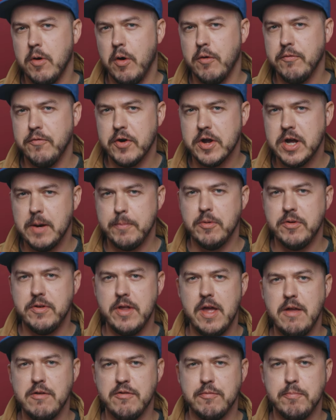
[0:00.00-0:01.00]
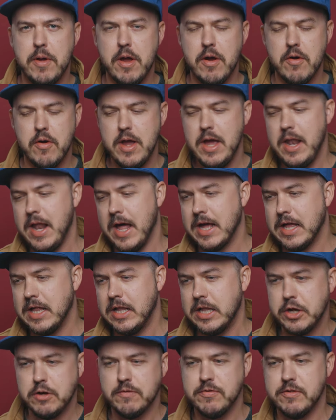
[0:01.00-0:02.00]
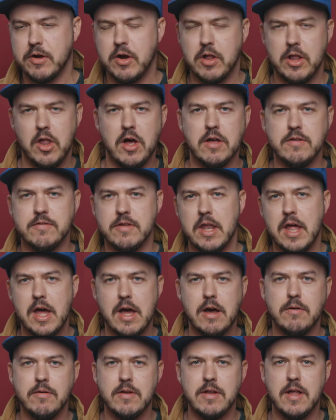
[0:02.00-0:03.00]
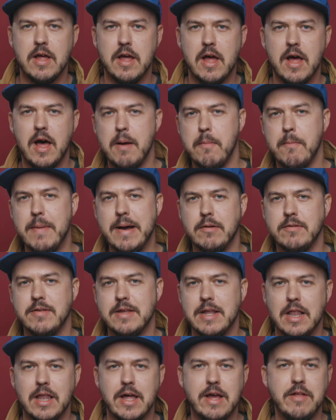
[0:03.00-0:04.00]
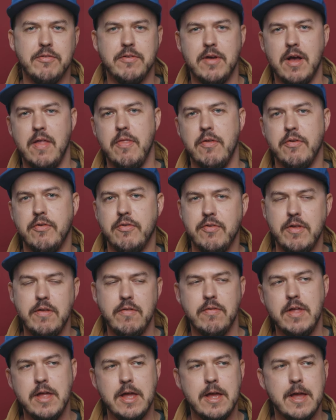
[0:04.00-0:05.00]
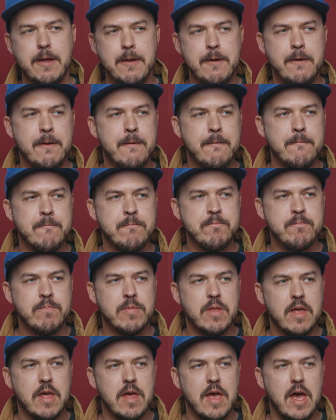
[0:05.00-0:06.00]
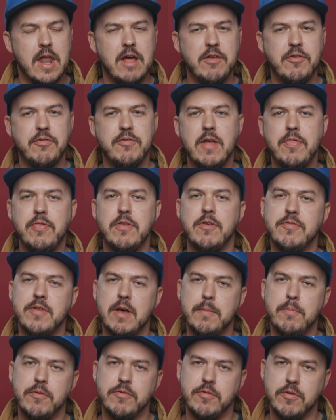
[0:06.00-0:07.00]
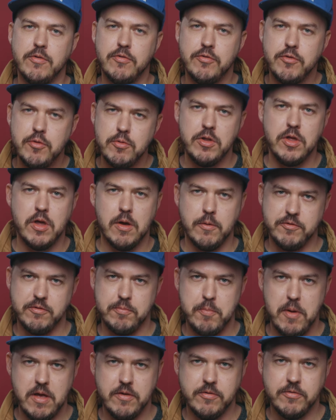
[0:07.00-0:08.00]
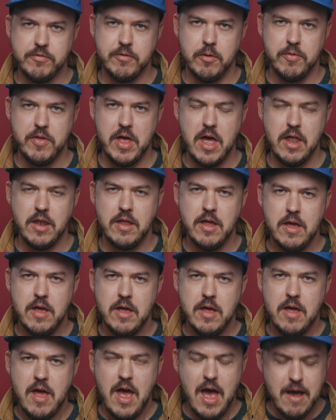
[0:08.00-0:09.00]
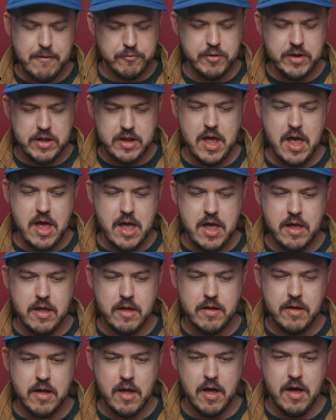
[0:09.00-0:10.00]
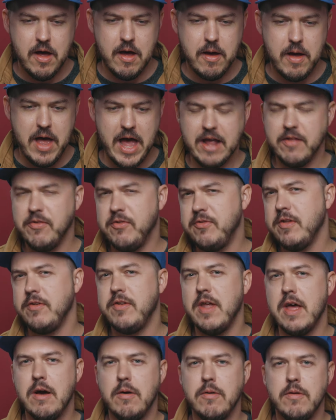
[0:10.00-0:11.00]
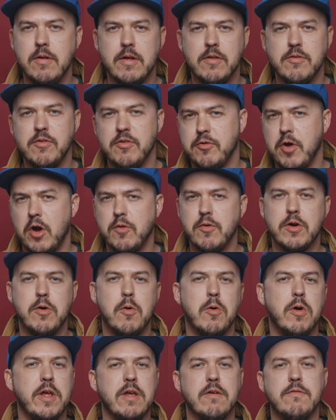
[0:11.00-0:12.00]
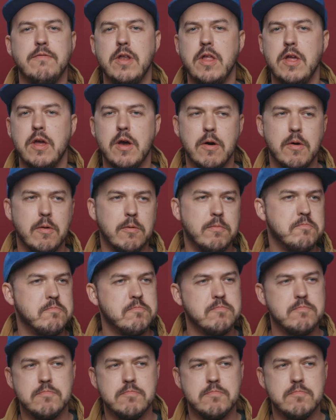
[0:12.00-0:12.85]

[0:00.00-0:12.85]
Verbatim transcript: Over a couple days period, I cleared the closet out, I mounted lights on the ceiling, and I set this up as a studio space so that every day I could sit down, start recording a video,